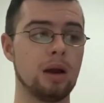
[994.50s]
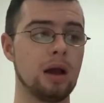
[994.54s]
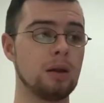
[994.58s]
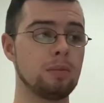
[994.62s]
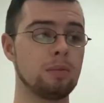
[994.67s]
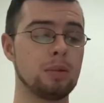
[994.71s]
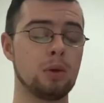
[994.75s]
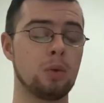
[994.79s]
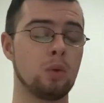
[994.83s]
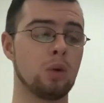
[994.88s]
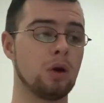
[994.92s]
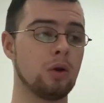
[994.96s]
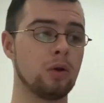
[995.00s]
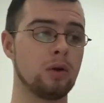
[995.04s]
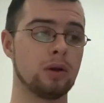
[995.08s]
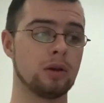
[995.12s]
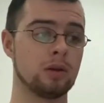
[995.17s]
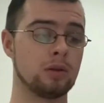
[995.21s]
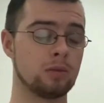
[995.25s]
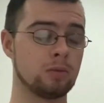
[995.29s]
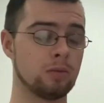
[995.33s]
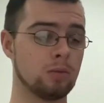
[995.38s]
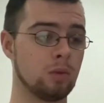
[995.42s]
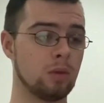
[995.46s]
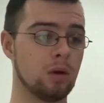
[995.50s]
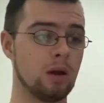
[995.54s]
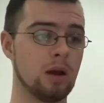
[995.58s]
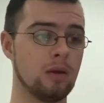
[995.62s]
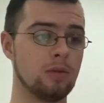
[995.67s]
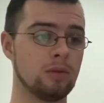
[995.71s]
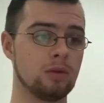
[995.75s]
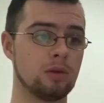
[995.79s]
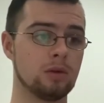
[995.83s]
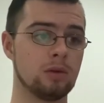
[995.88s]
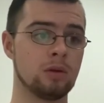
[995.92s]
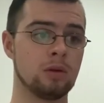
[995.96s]
worried
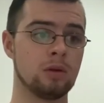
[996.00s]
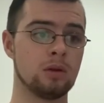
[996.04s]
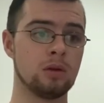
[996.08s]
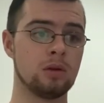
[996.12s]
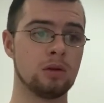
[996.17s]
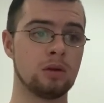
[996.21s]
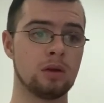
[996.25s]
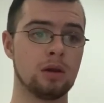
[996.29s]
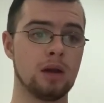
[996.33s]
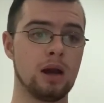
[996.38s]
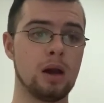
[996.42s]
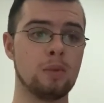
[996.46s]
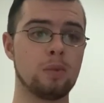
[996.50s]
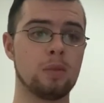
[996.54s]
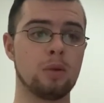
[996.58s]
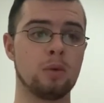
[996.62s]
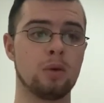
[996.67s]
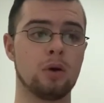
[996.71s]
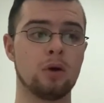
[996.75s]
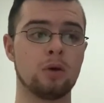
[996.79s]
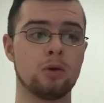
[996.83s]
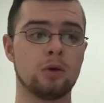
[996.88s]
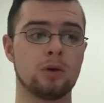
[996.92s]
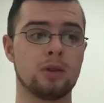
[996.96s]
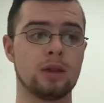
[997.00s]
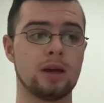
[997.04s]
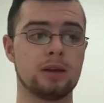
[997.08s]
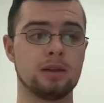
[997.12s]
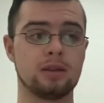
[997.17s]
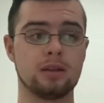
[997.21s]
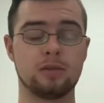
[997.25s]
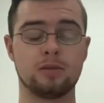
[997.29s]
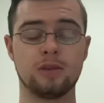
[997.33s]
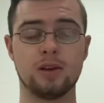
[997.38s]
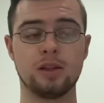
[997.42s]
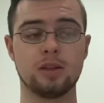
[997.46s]
with that
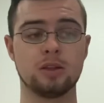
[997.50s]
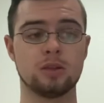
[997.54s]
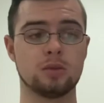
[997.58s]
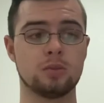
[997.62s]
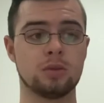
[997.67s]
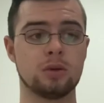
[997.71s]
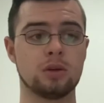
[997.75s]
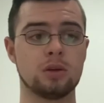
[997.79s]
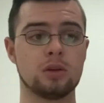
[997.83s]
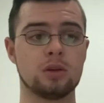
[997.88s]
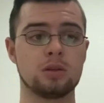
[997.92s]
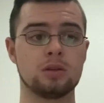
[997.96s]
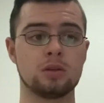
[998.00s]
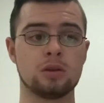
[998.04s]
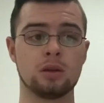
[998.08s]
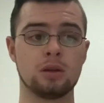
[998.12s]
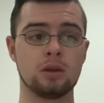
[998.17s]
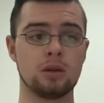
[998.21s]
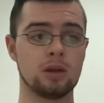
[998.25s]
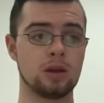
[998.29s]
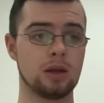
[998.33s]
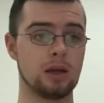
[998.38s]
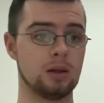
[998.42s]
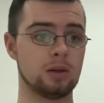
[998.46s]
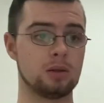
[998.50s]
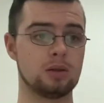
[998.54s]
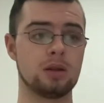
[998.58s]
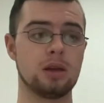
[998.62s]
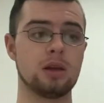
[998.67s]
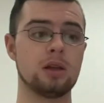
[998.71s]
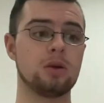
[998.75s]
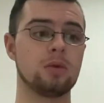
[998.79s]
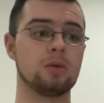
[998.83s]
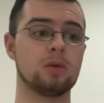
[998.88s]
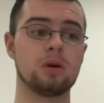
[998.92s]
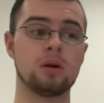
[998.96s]
defence, because I'll
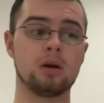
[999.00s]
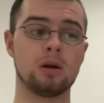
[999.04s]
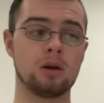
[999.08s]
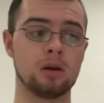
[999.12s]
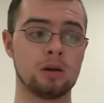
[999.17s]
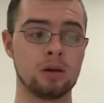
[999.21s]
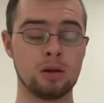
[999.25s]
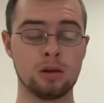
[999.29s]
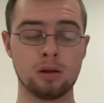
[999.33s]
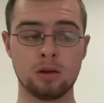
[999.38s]
tell you what,